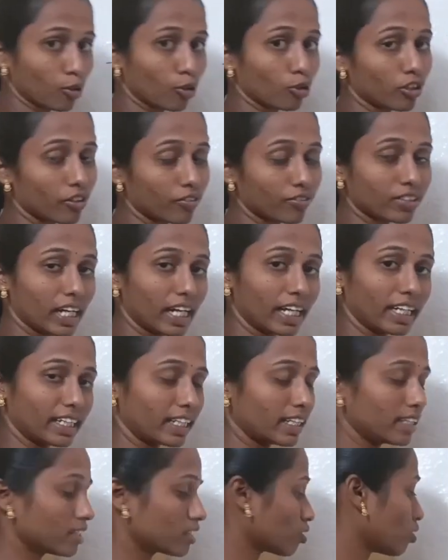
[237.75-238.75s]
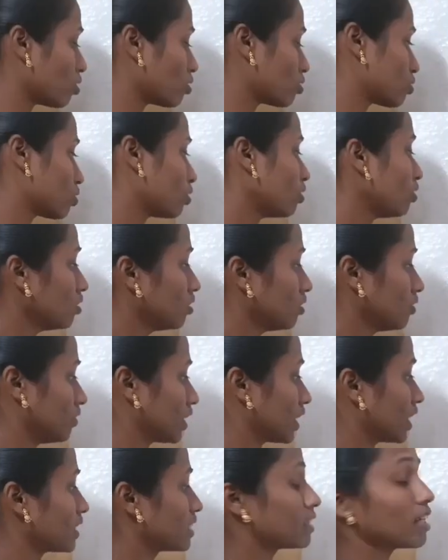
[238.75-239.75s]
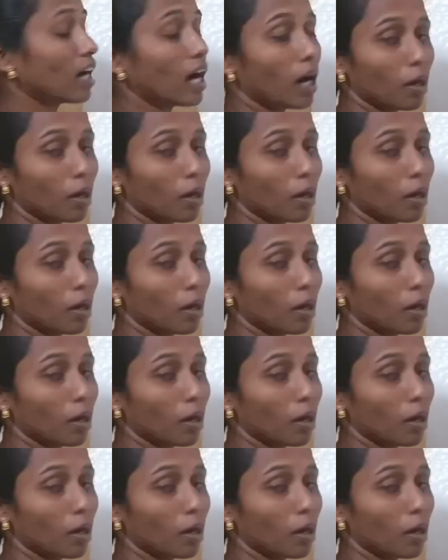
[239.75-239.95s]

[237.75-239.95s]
growth of side tillers also we can